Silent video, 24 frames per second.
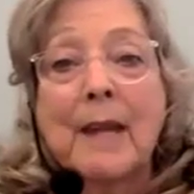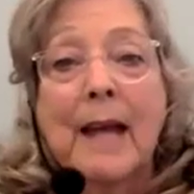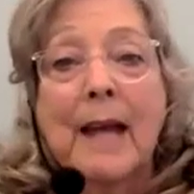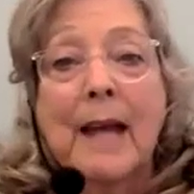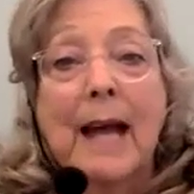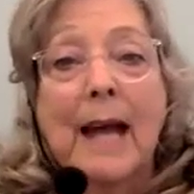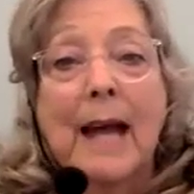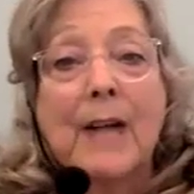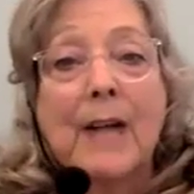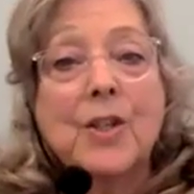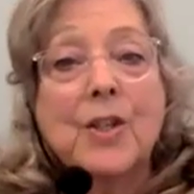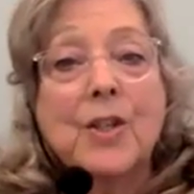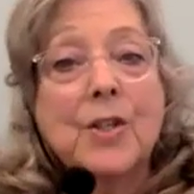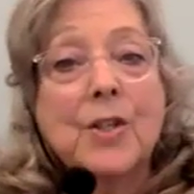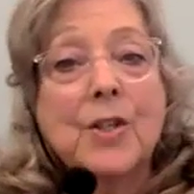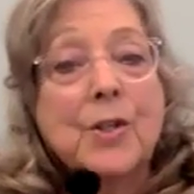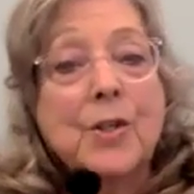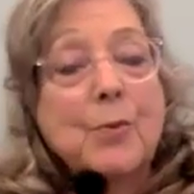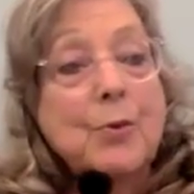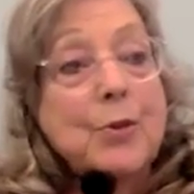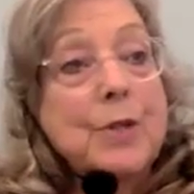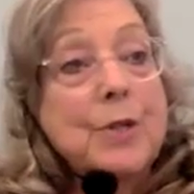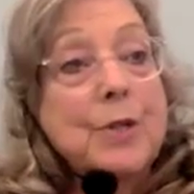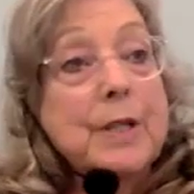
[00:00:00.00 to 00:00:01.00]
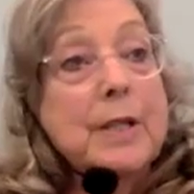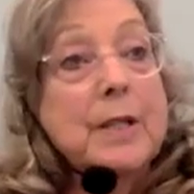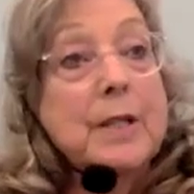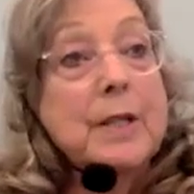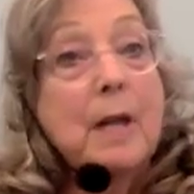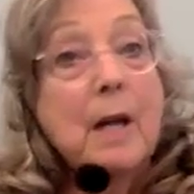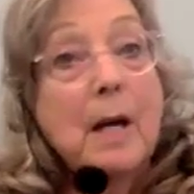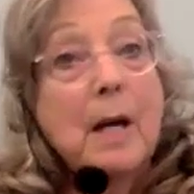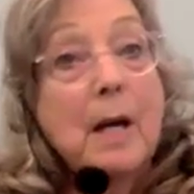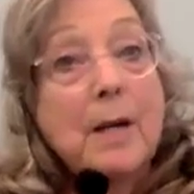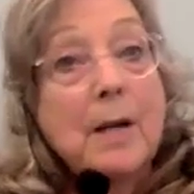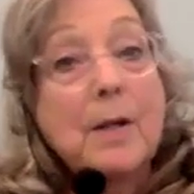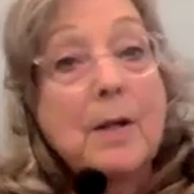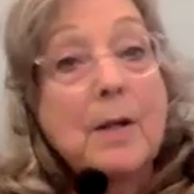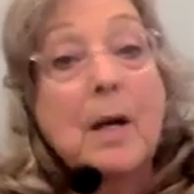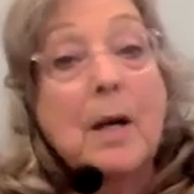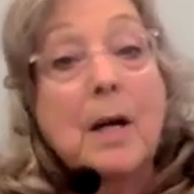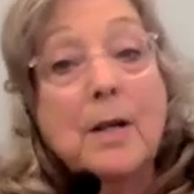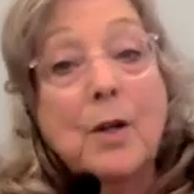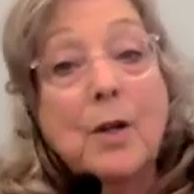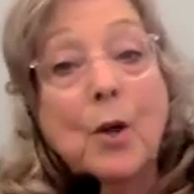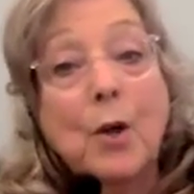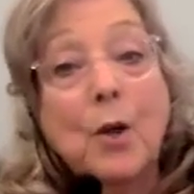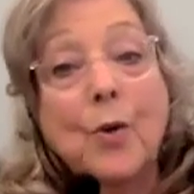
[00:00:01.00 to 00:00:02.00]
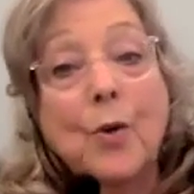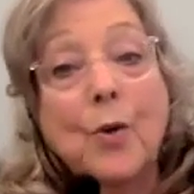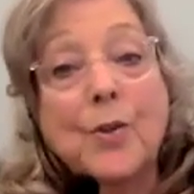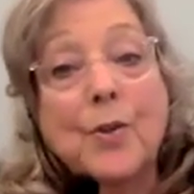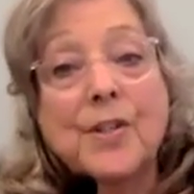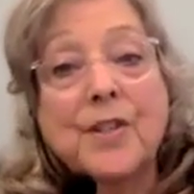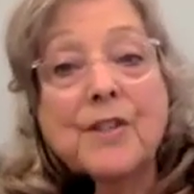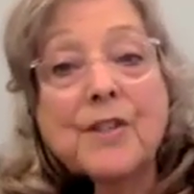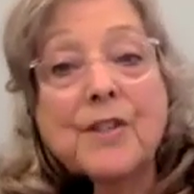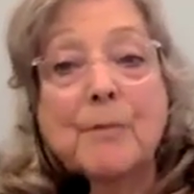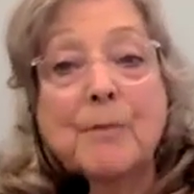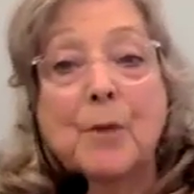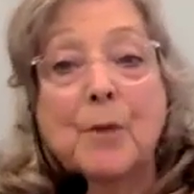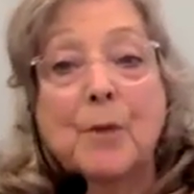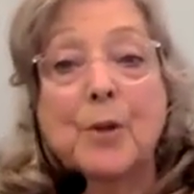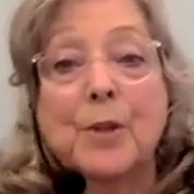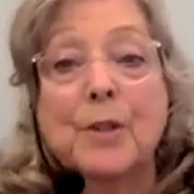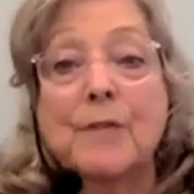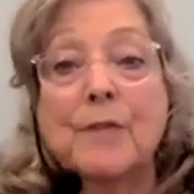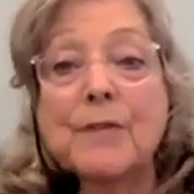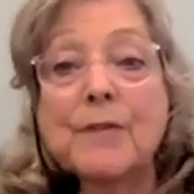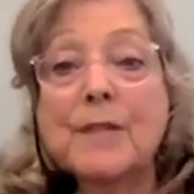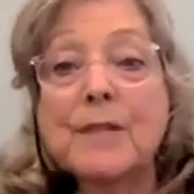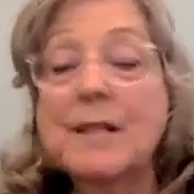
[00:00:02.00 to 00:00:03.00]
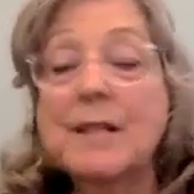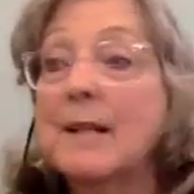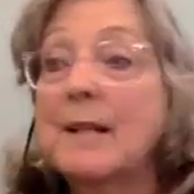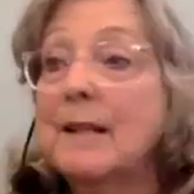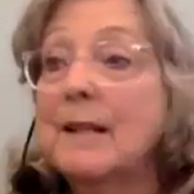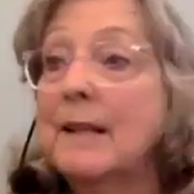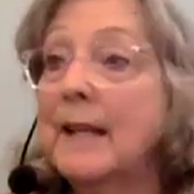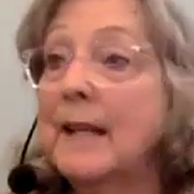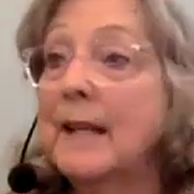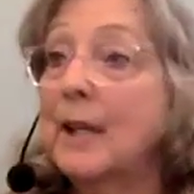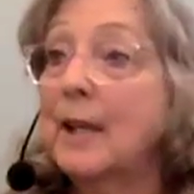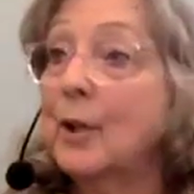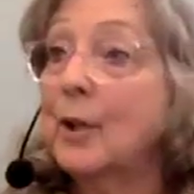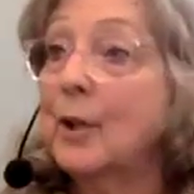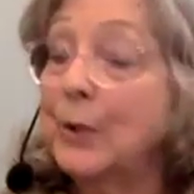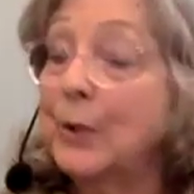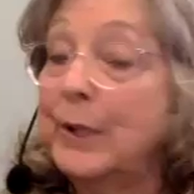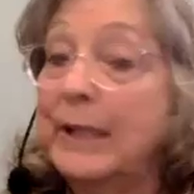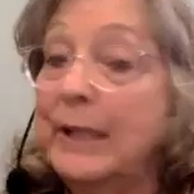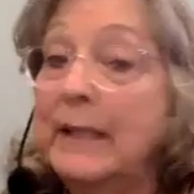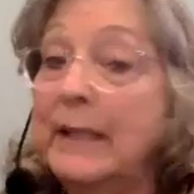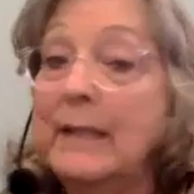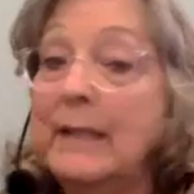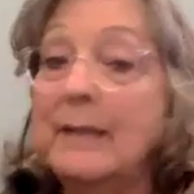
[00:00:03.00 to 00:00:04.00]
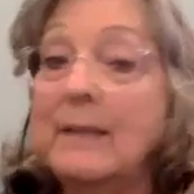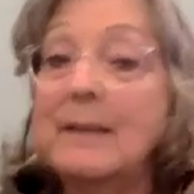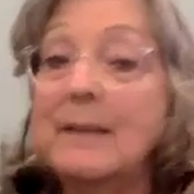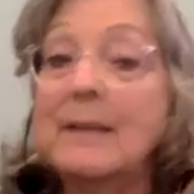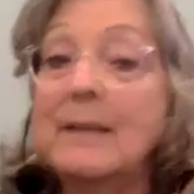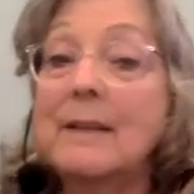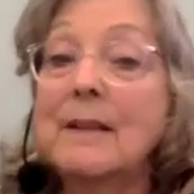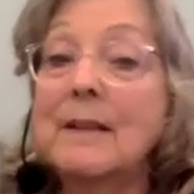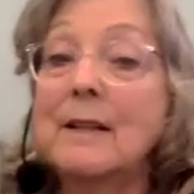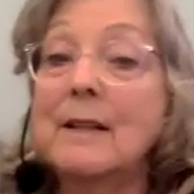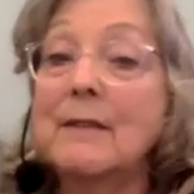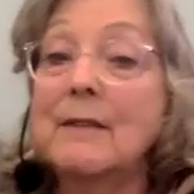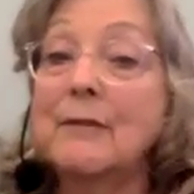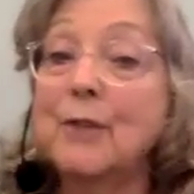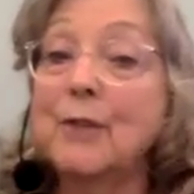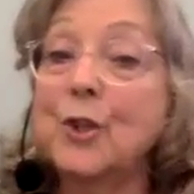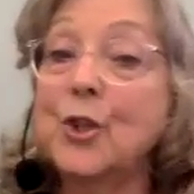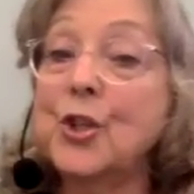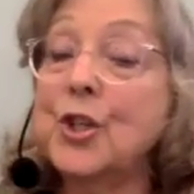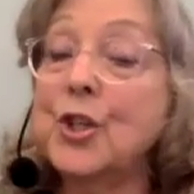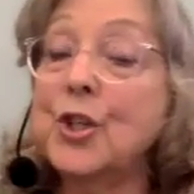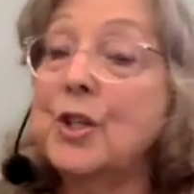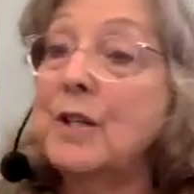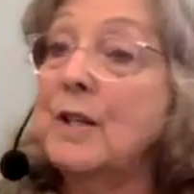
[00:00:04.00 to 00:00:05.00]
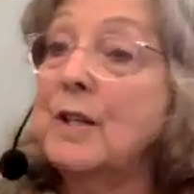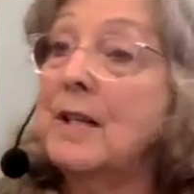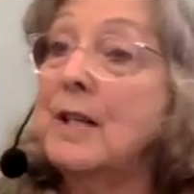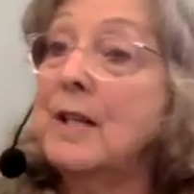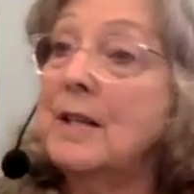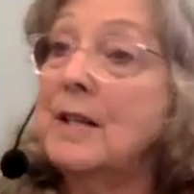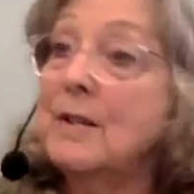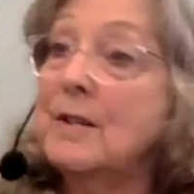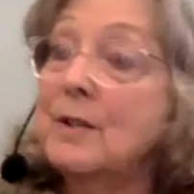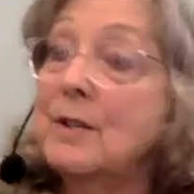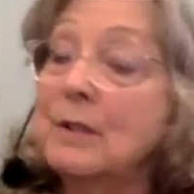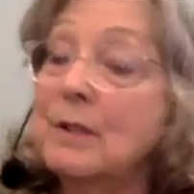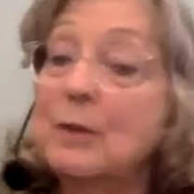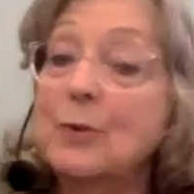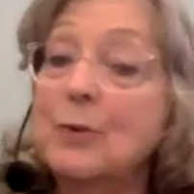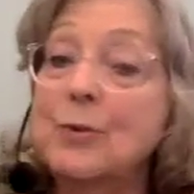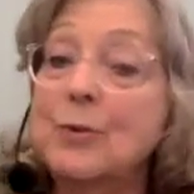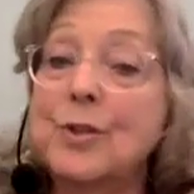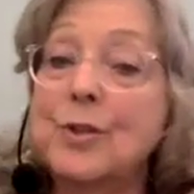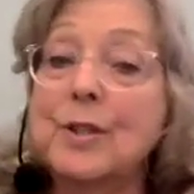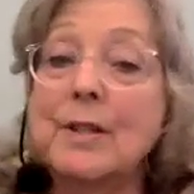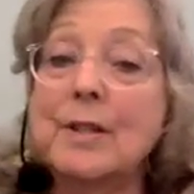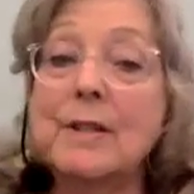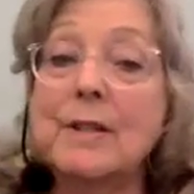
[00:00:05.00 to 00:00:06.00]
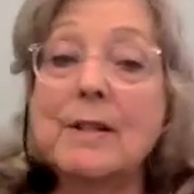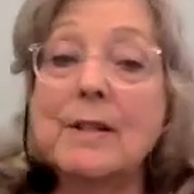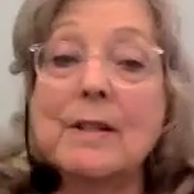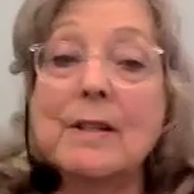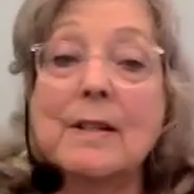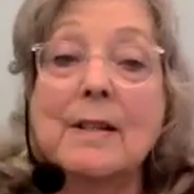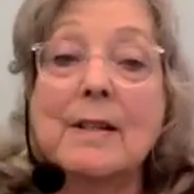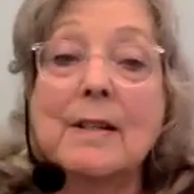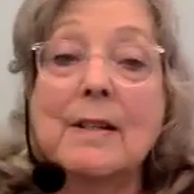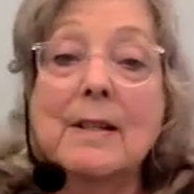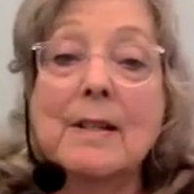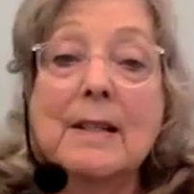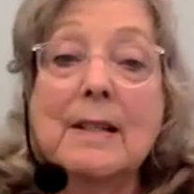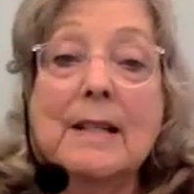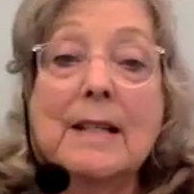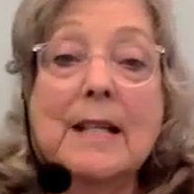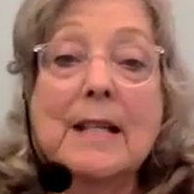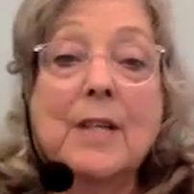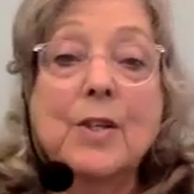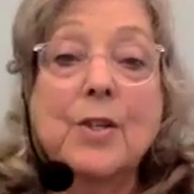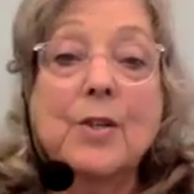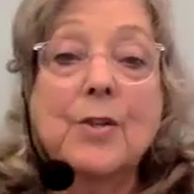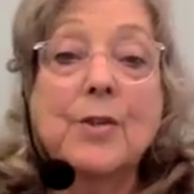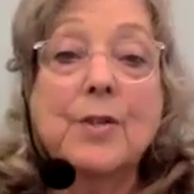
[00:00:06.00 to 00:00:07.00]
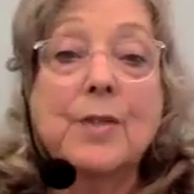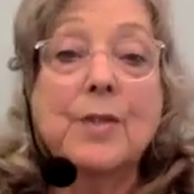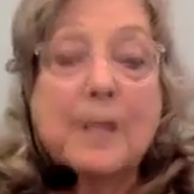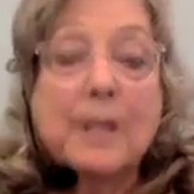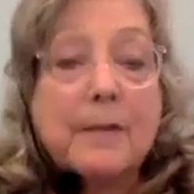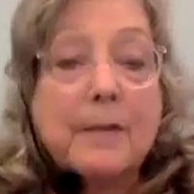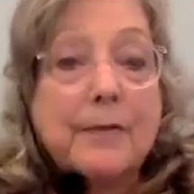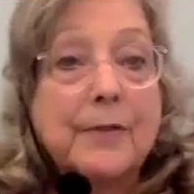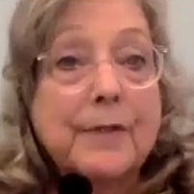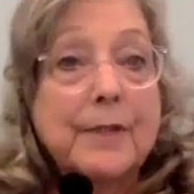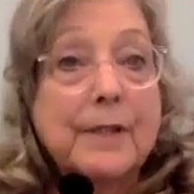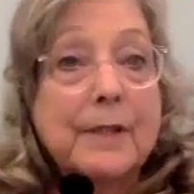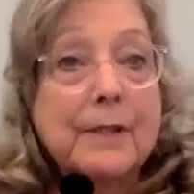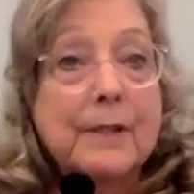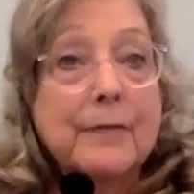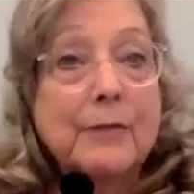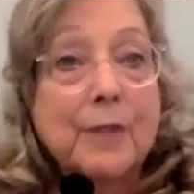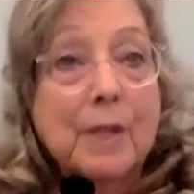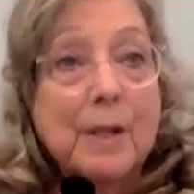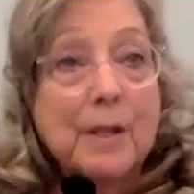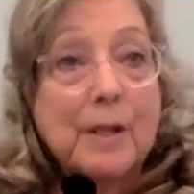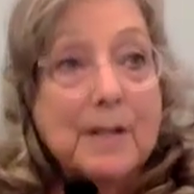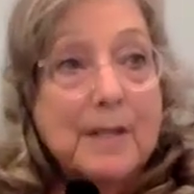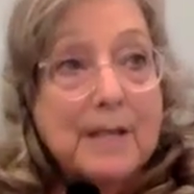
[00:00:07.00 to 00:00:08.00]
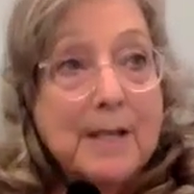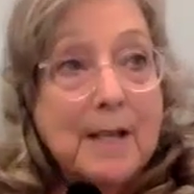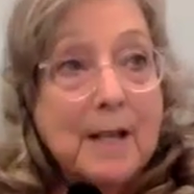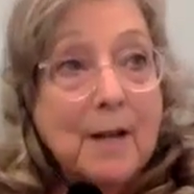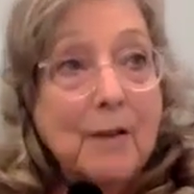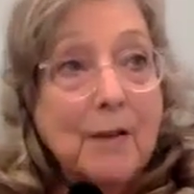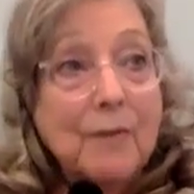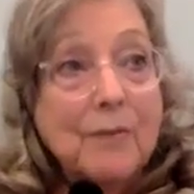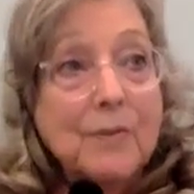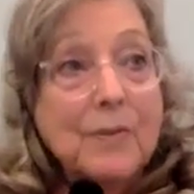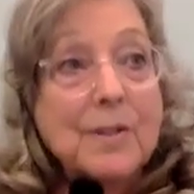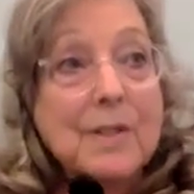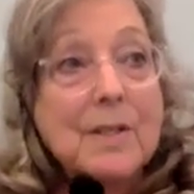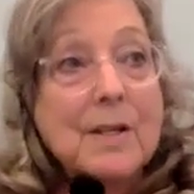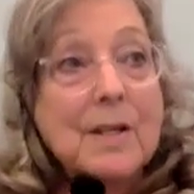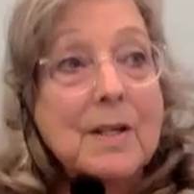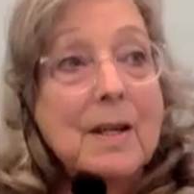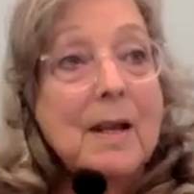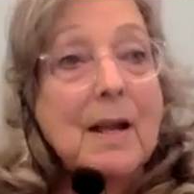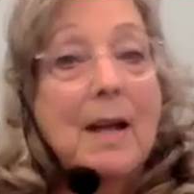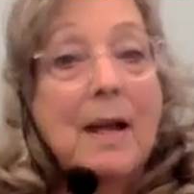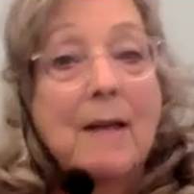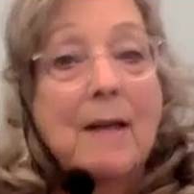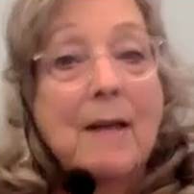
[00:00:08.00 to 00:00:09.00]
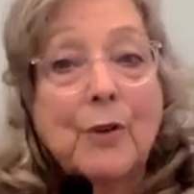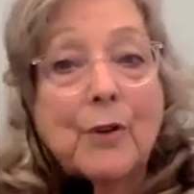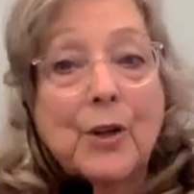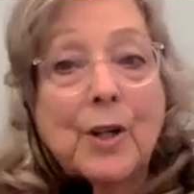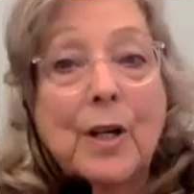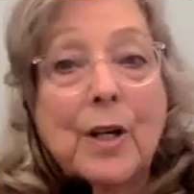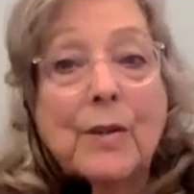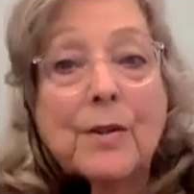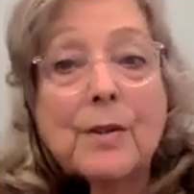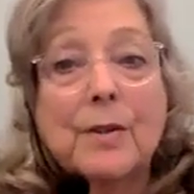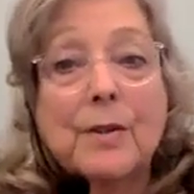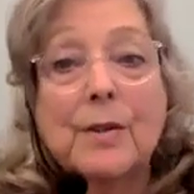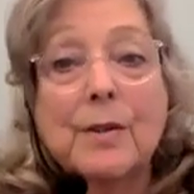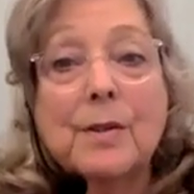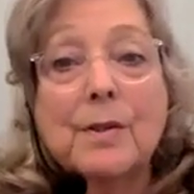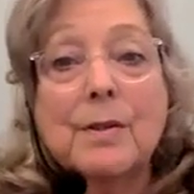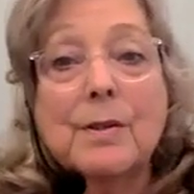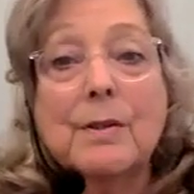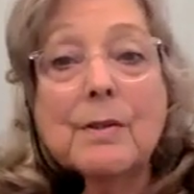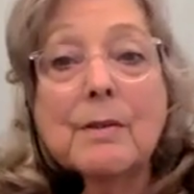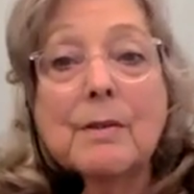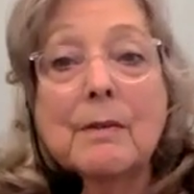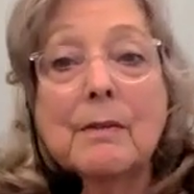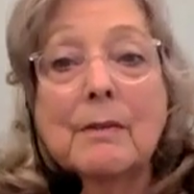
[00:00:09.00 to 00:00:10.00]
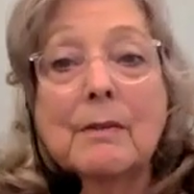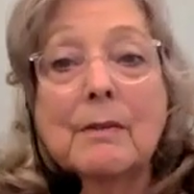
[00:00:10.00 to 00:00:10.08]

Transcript: actions rooted in unwholesome motives, like greed, aversion, and delusion, lead to suffering for ourselves and for others.